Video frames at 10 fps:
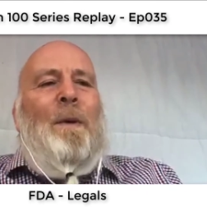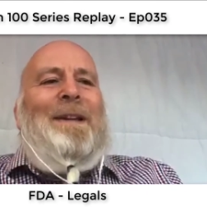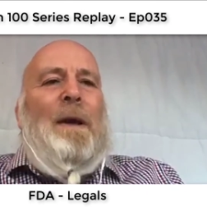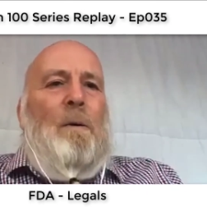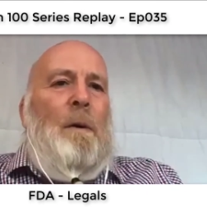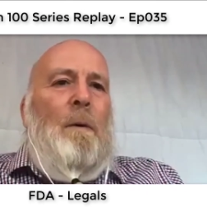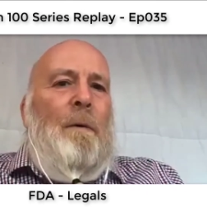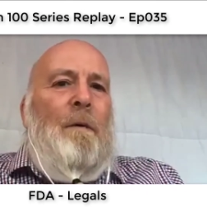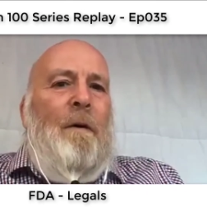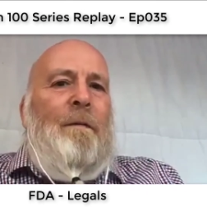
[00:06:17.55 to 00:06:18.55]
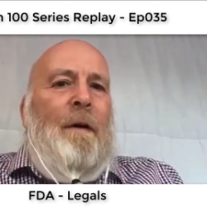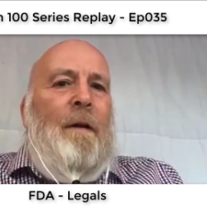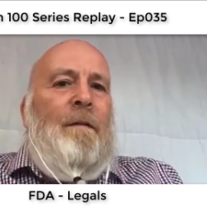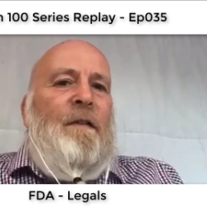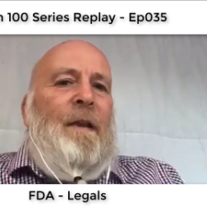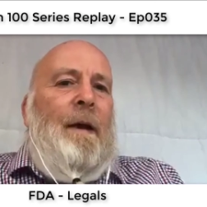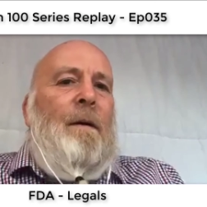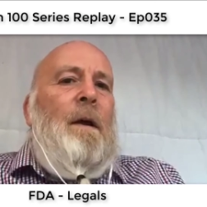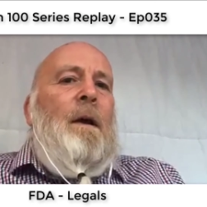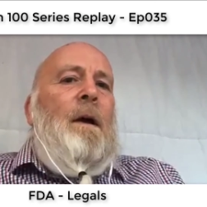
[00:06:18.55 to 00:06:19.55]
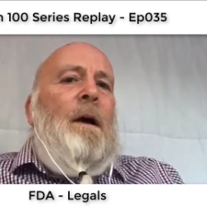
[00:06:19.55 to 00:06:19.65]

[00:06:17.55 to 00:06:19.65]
We deal with what we've got in front of us now.